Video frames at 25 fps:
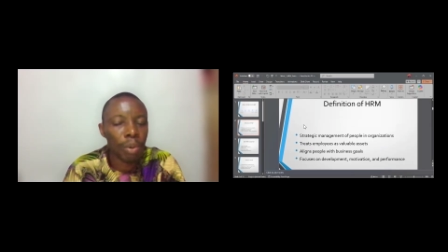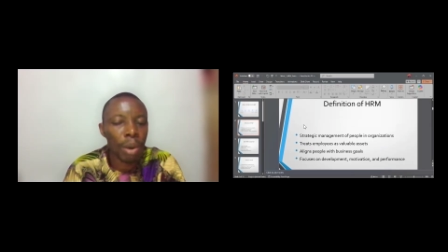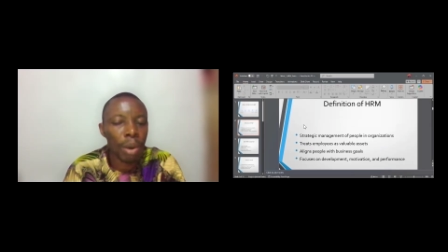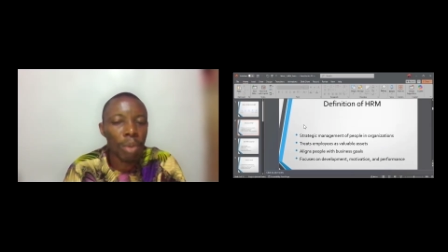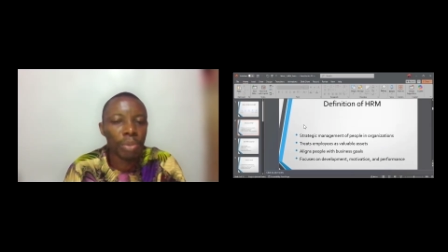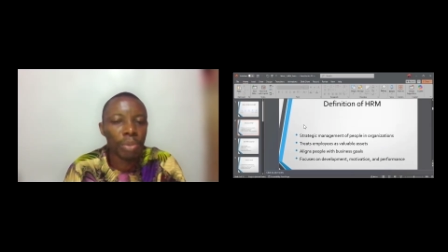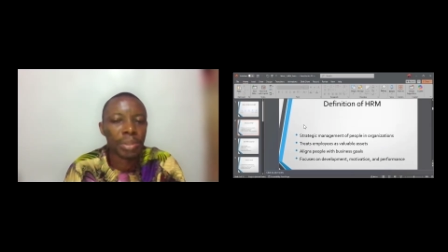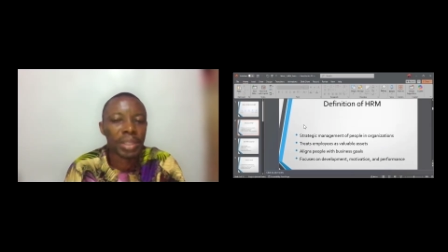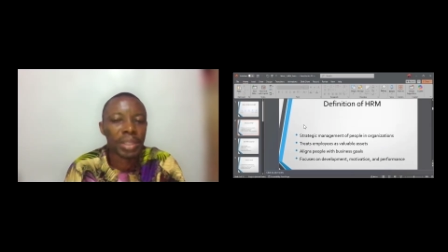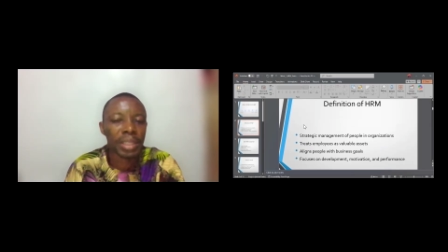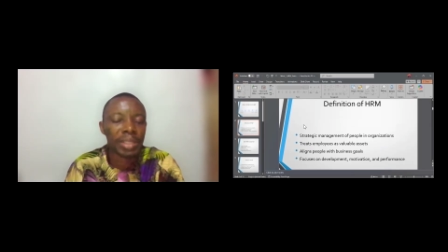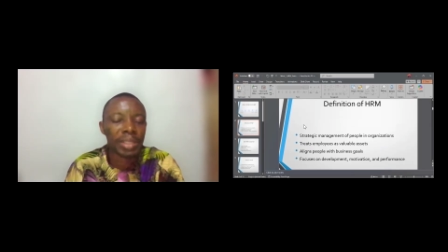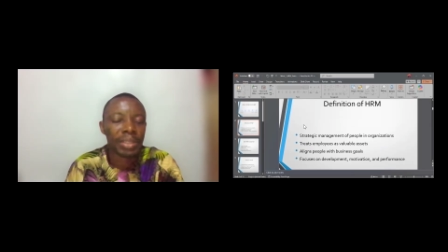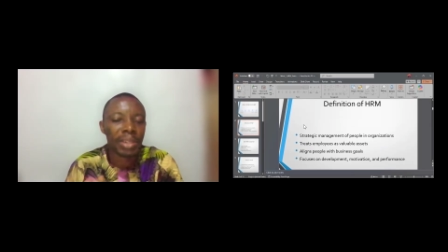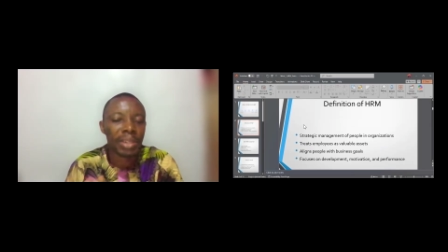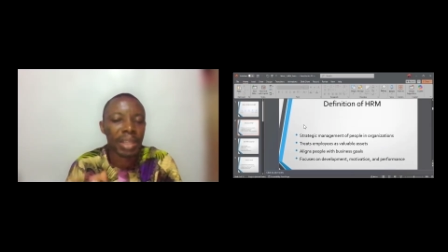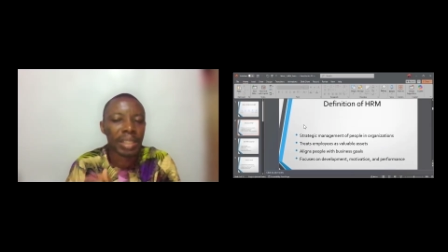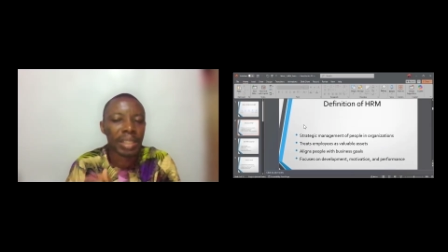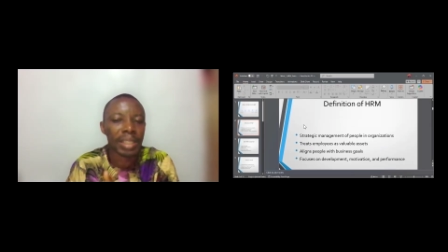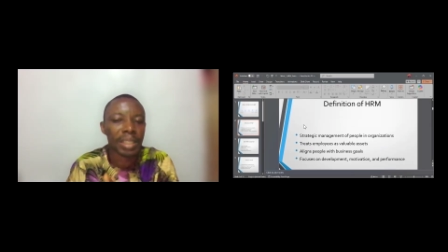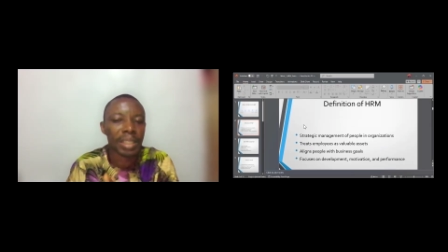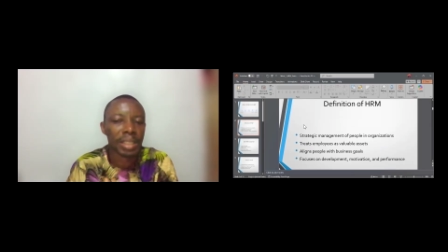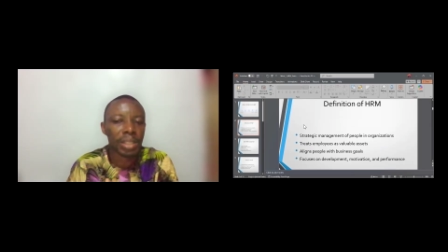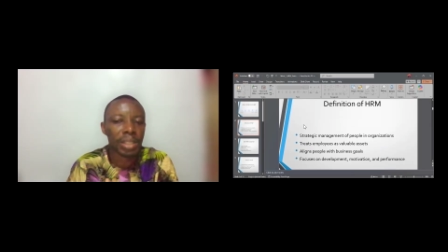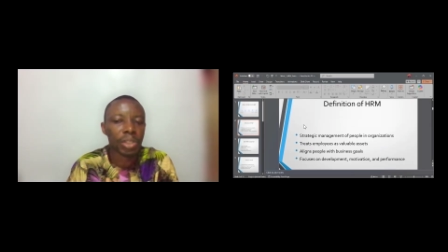When we say
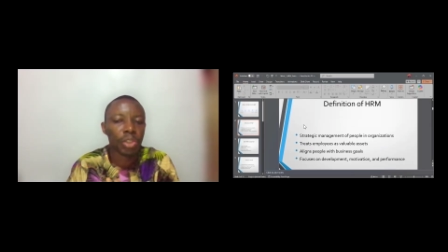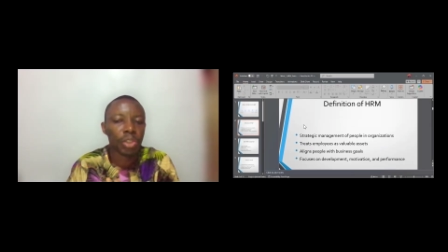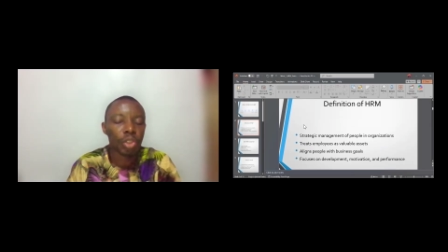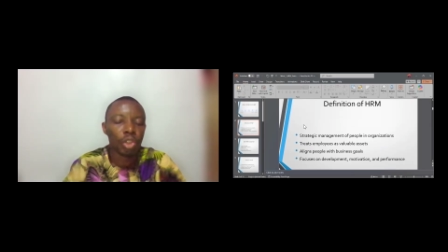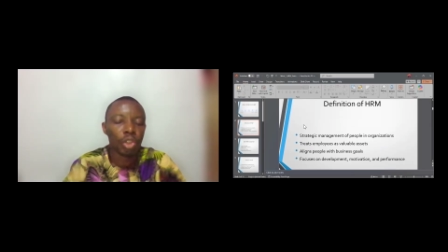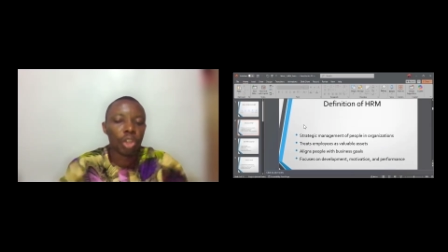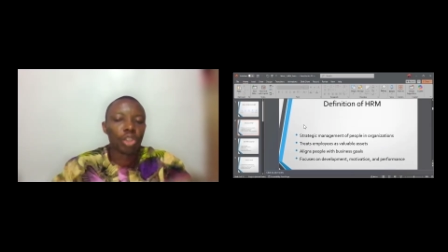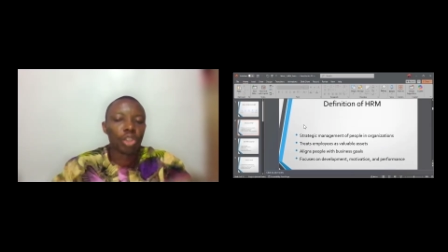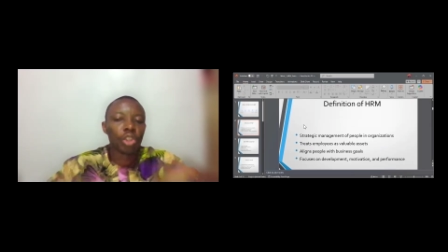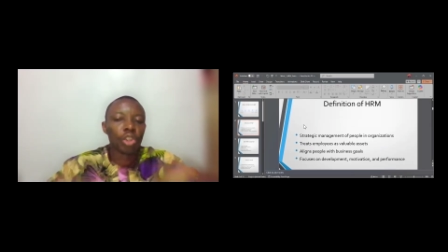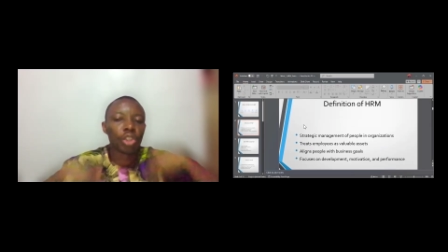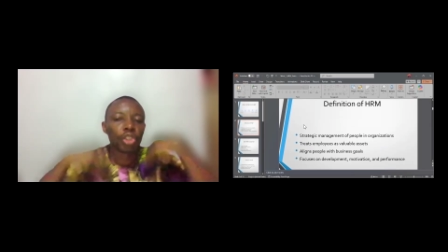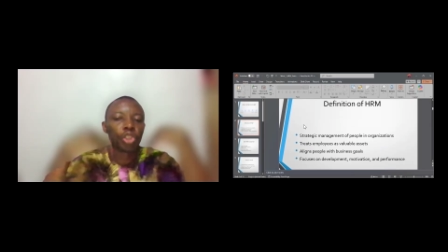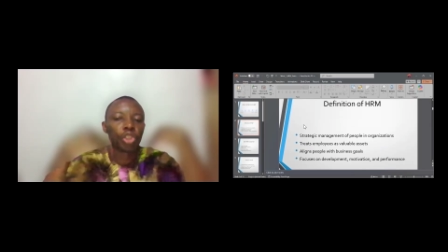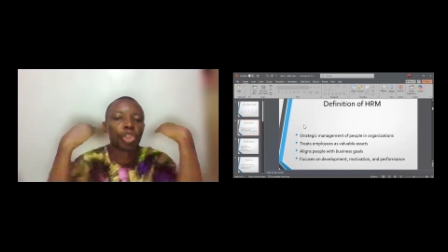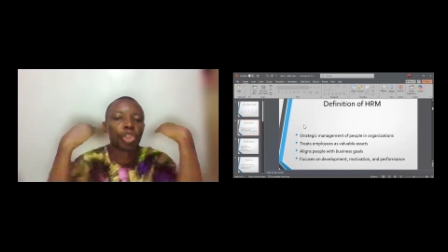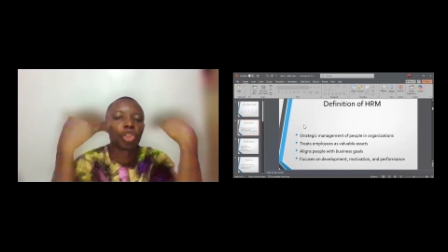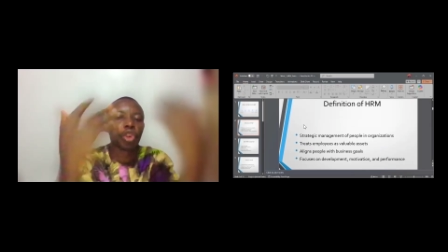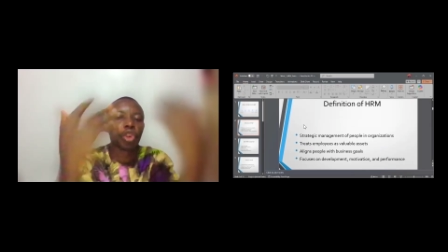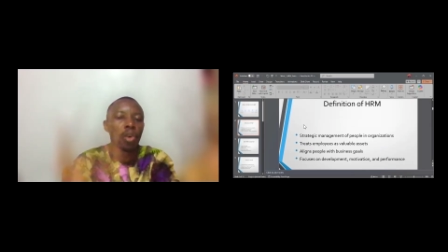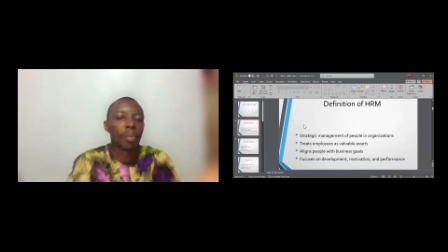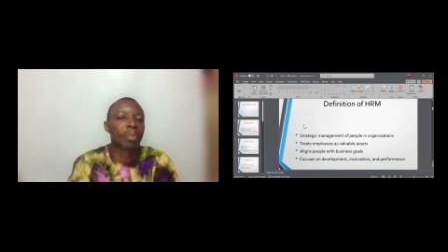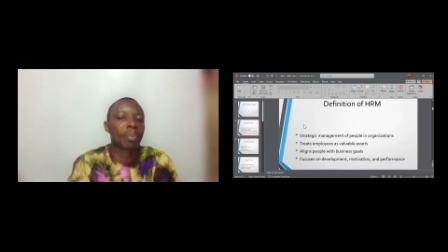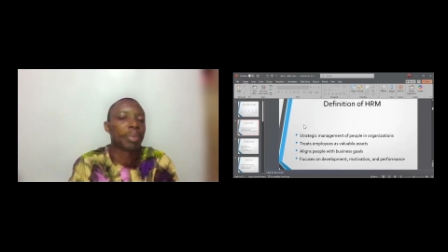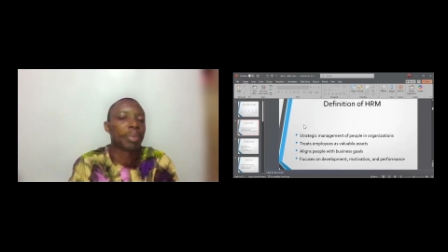strategic, you don't just
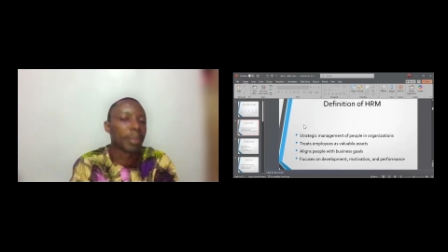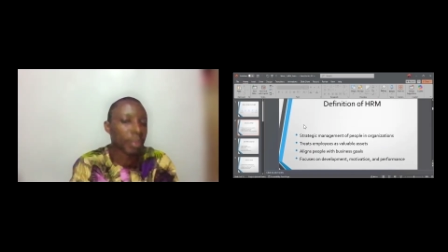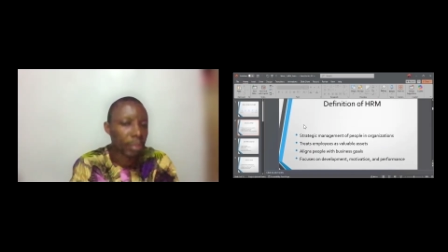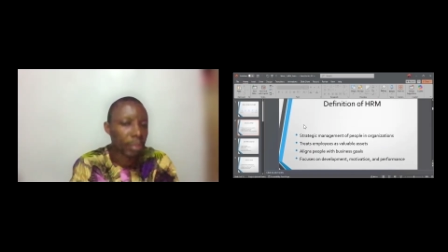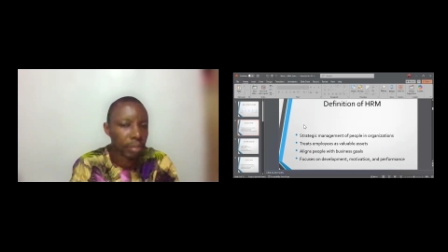jump.